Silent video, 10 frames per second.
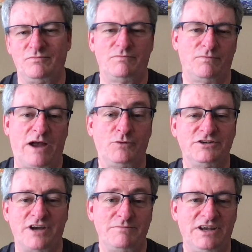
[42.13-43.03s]
by
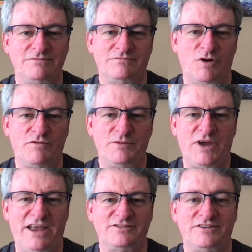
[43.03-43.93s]
which I mean over the
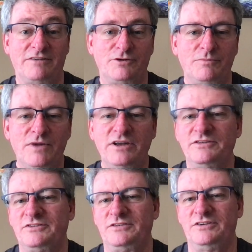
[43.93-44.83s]
past several
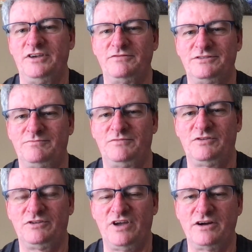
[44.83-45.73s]
months, as I've
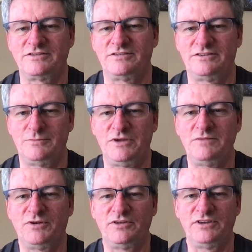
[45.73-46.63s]
talked to
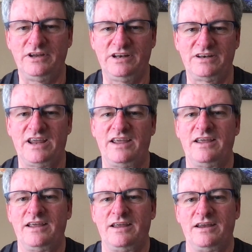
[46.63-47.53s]
people that
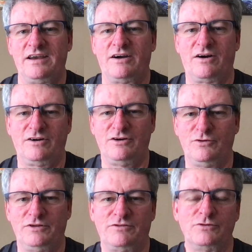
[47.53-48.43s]
are
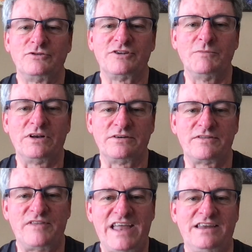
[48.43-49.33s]
going through similar
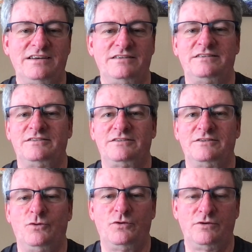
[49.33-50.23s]
things
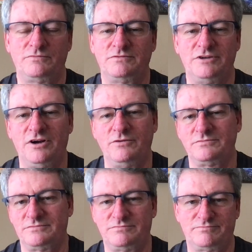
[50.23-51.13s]
or,
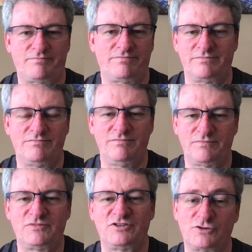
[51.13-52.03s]

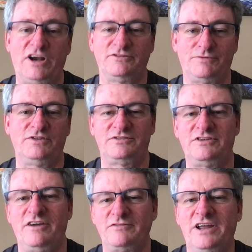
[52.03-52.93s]
stressful
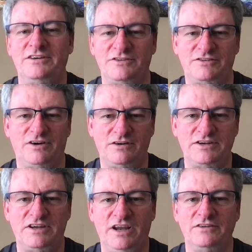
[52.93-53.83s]
stuff, not necessarily
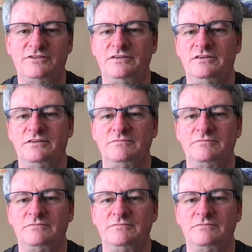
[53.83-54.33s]
cancer,